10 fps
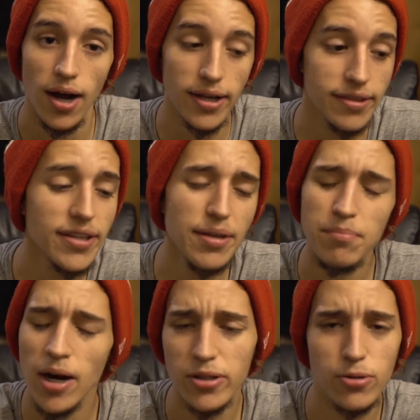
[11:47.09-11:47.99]
I think he
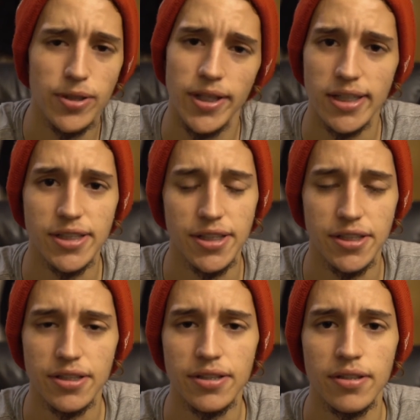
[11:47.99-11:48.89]
might do it next
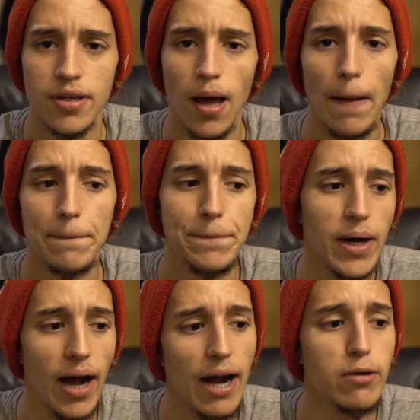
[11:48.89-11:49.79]
season,
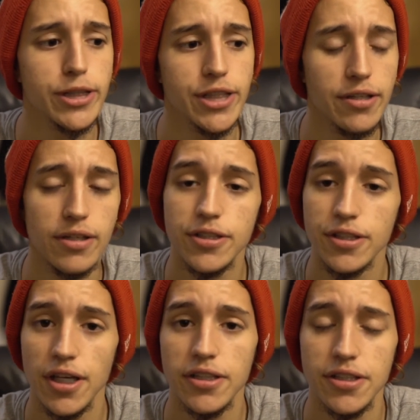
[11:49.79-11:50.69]
but I would say there's a
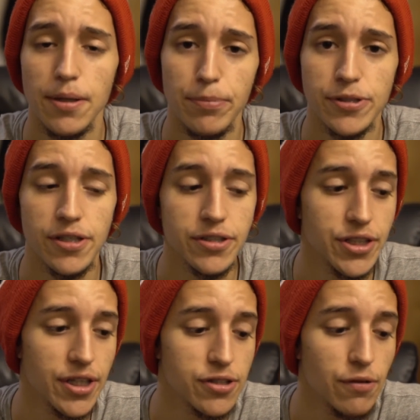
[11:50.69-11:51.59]
60%
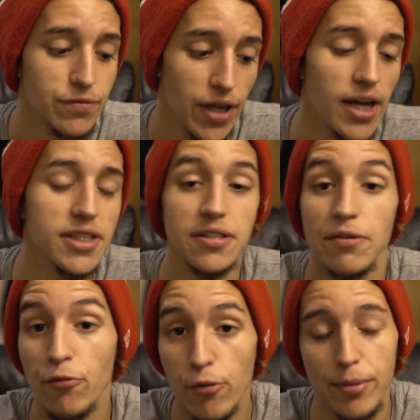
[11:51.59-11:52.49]
chance of yes and a
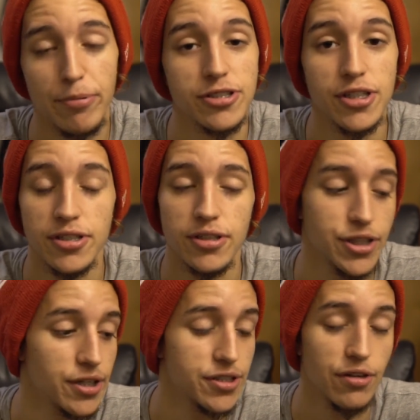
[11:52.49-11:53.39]
40%
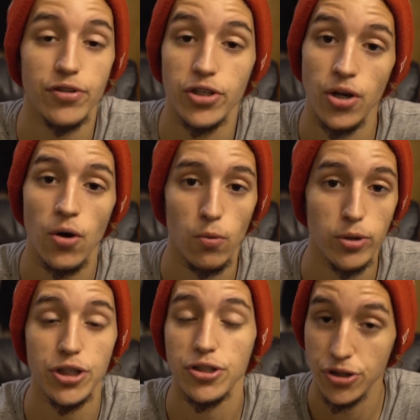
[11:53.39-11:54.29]
chance of a no,
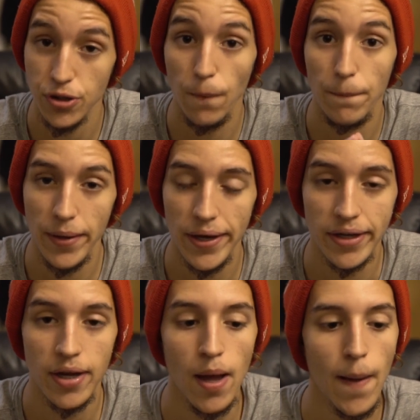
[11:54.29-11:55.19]
which is still big.